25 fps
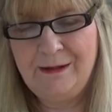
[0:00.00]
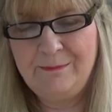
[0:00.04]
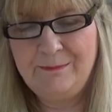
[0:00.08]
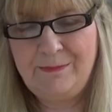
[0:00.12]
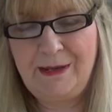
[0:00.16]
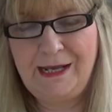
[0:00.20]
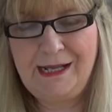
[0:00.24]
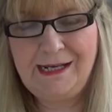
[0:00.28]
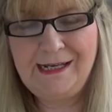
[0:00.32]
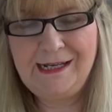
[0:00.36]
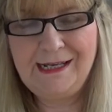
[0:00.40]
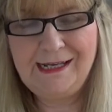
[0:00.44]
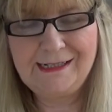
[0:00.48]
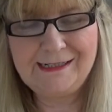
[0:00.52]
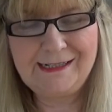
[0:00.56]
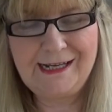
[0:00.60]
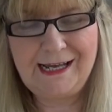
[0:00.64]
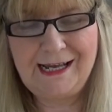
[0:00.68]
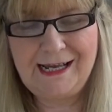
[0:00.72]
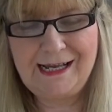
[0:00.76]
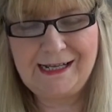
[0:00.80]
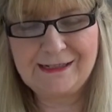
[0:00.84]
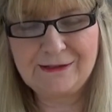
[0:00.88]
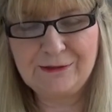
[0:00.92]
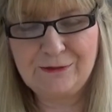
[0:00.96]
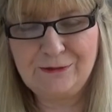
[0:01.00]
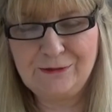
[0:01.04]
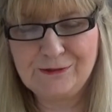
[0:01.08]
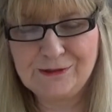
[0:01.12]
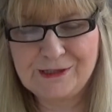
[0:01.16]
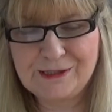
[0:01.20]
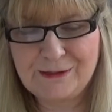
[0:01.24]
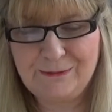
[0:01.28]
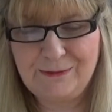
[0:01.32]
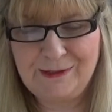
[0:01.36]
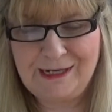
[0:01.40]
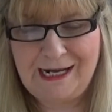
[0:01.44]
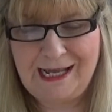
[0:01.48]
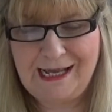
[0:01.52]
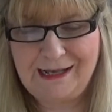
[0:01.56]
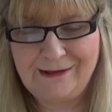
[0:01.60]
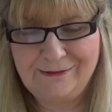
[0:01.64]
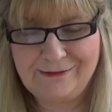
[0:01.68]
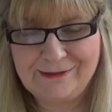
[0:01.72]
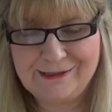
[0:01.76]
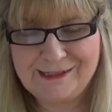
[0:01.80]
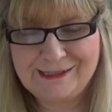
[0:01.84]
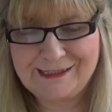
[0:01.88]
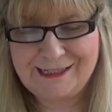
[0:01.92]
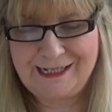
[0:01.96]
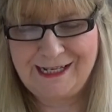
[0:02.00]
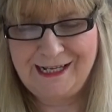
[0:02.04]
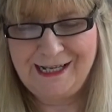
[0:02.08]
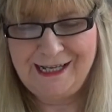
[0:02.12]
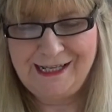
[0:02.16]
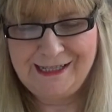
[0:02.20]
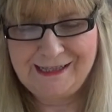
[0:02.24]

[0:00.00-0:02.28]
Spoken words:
Ben-Hadad also announced